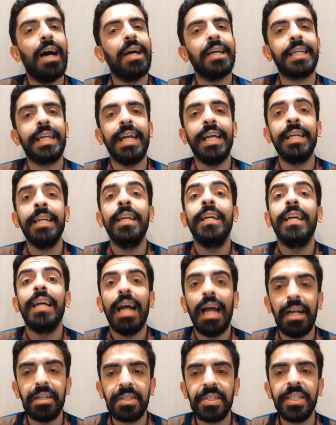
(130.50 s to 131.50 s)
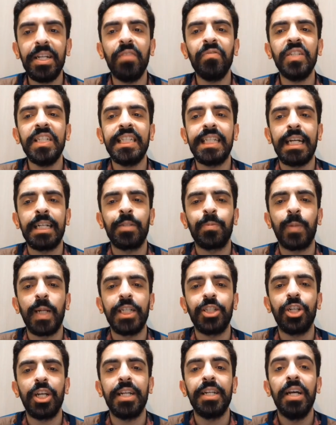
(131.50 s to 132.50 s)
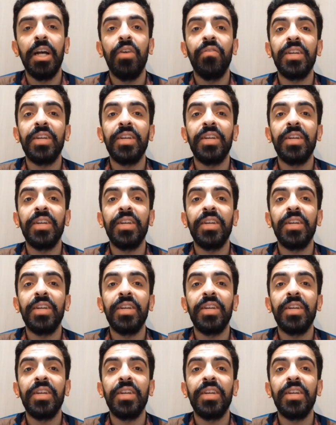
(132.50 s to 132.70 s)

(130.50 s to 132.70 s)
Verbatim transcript: Okay, instead of this expression,